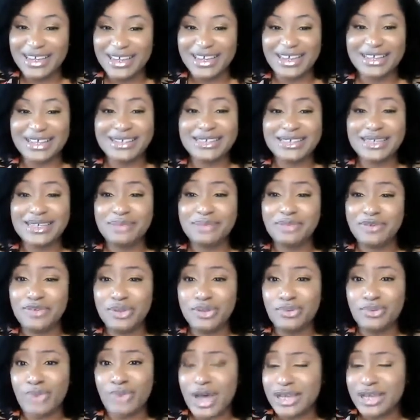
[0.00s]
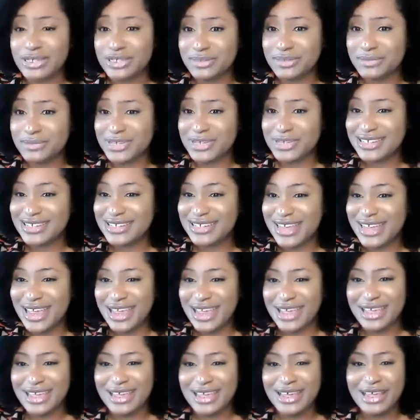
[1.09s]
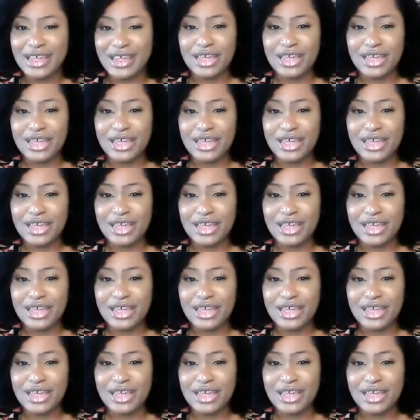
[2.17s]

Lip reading: And some of you watching me today,